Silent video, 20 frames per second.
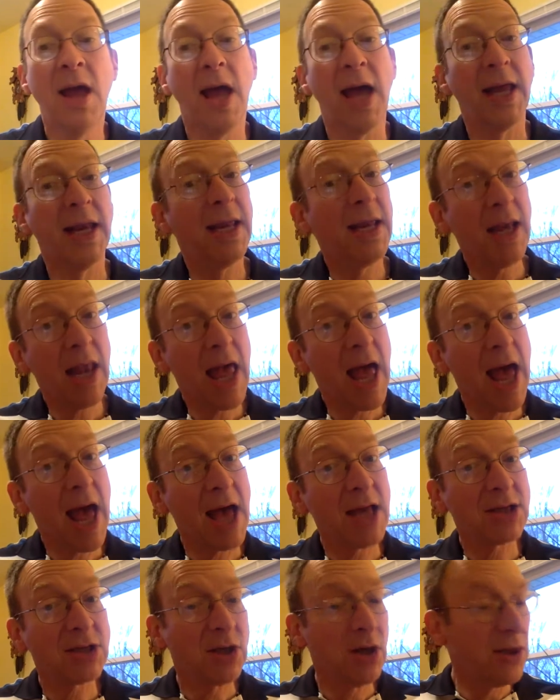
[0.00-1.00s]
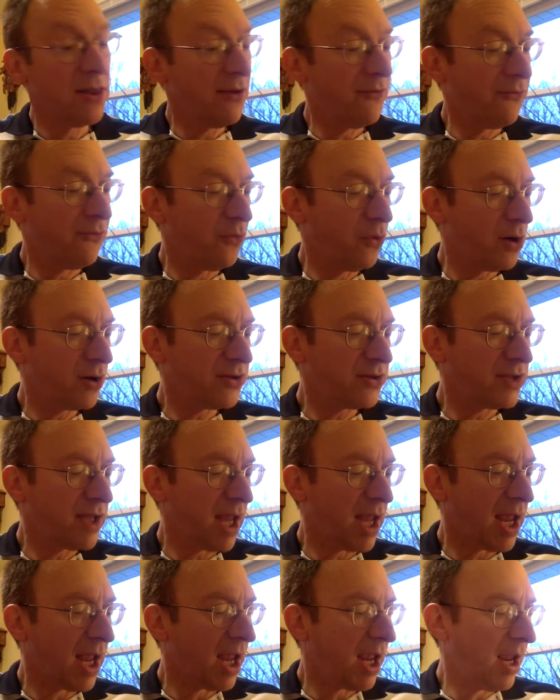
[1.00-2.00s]
And at last, on the fourth
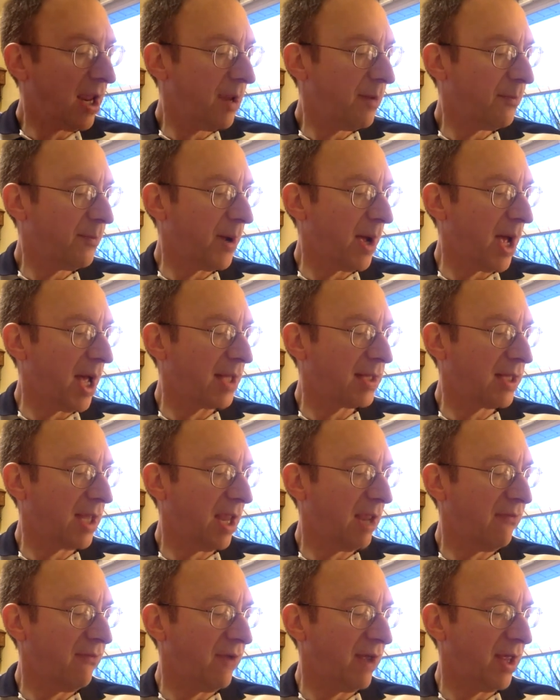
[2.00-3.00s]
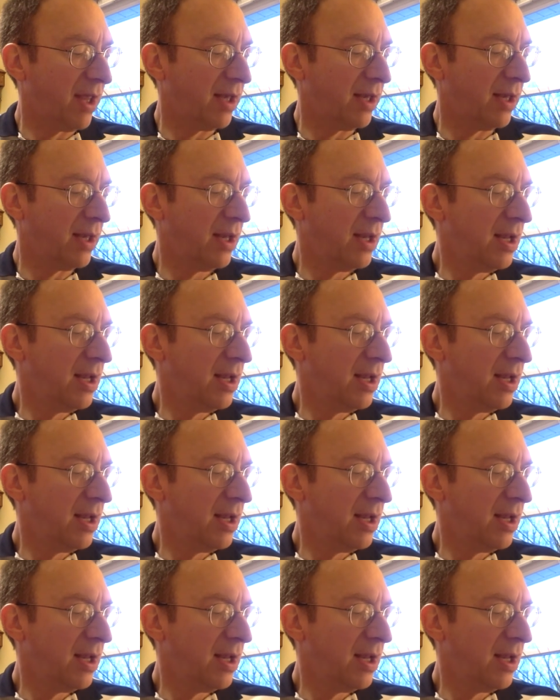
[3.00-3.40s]
day, Pod gave in.